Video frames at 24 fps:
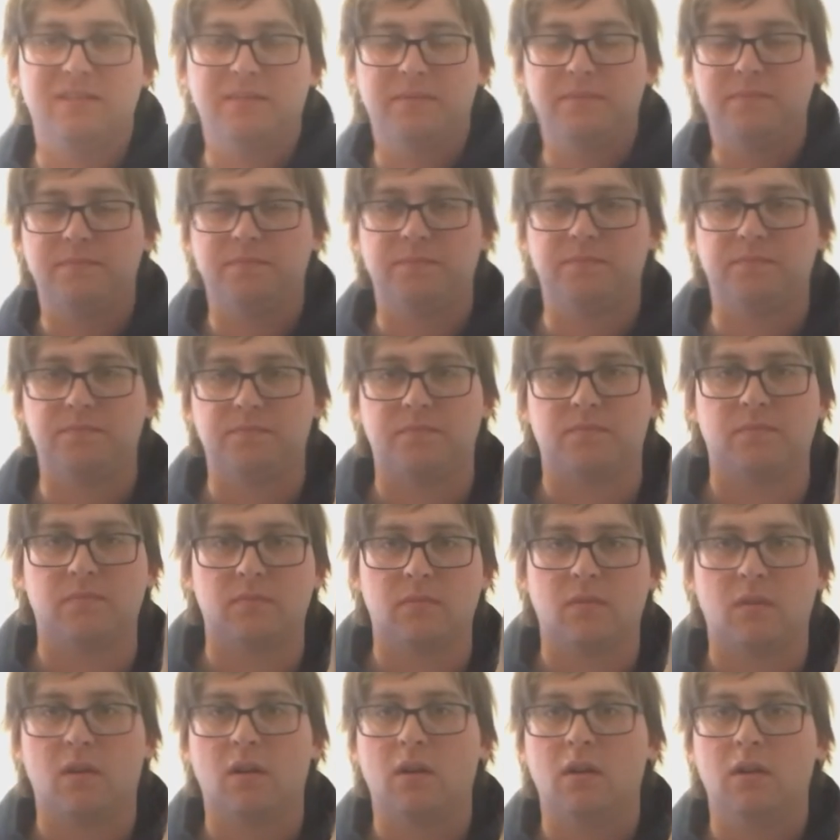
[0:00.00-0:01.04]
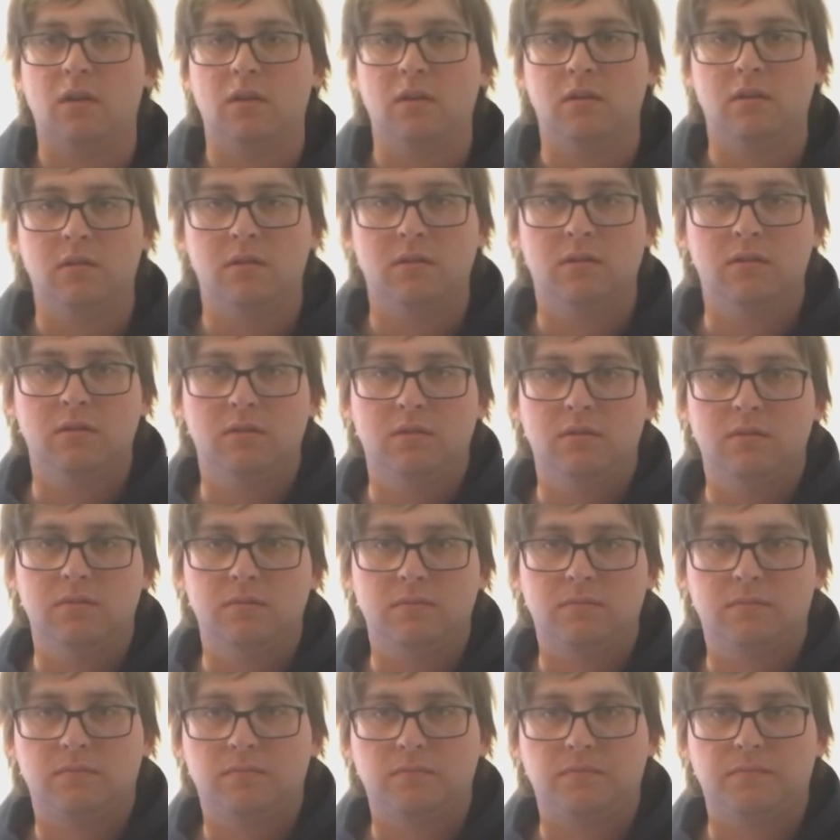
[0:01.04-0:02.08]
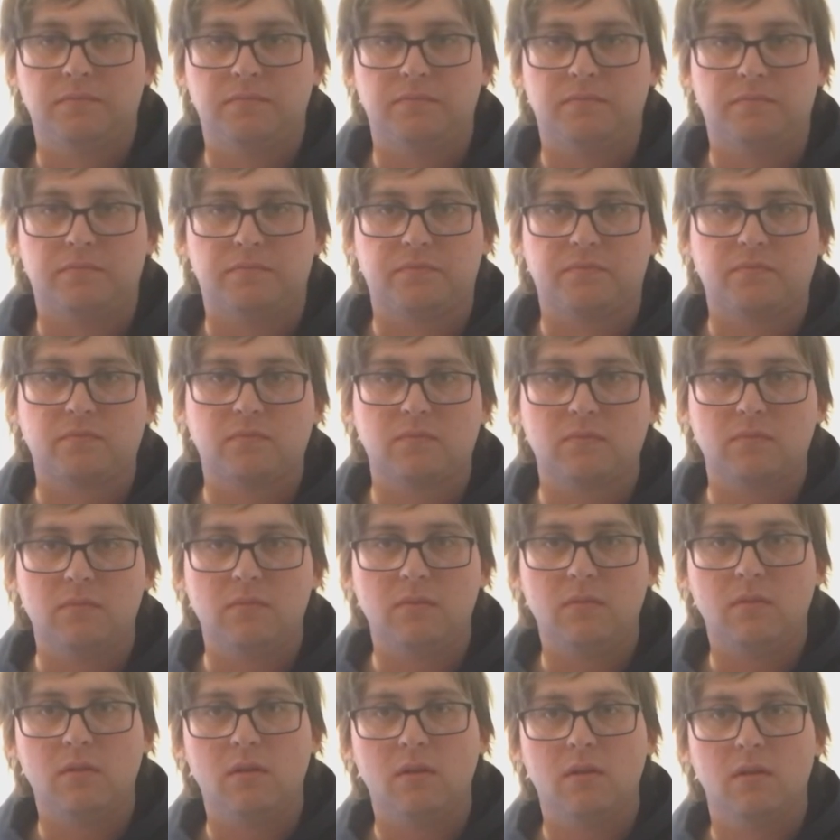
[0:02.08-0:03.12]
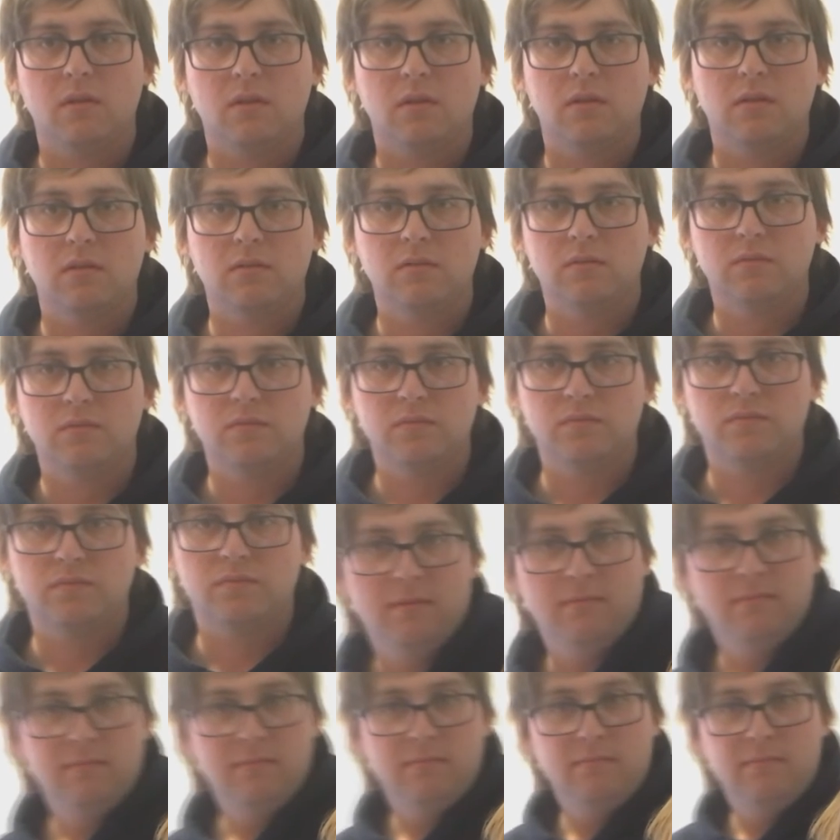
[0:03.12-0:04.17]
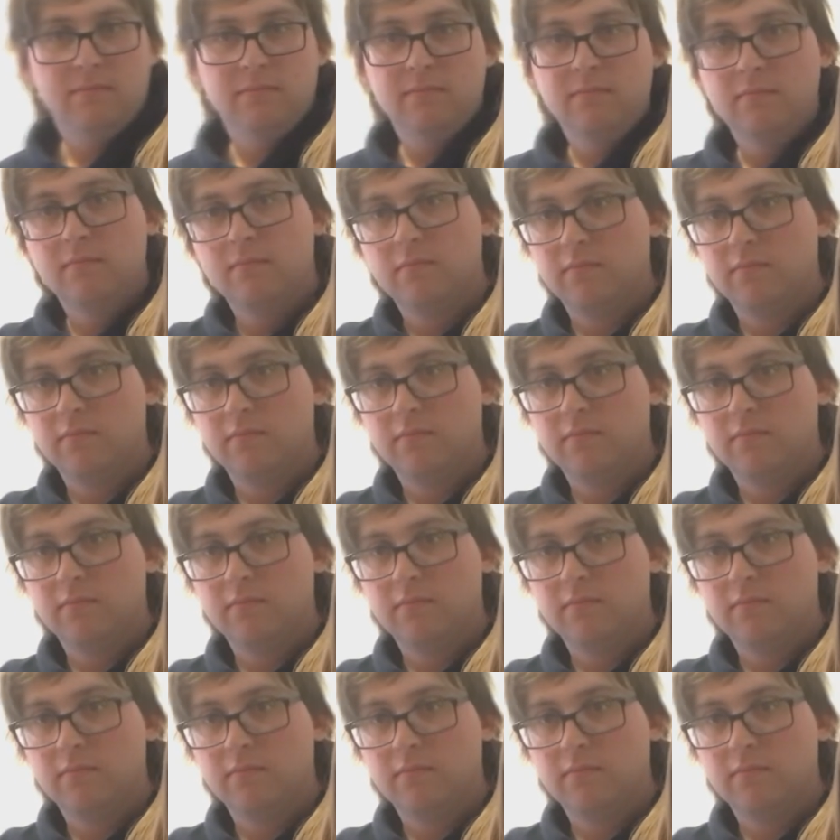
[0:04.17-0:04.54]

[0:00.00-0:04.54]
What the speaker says: The person shown says nothing.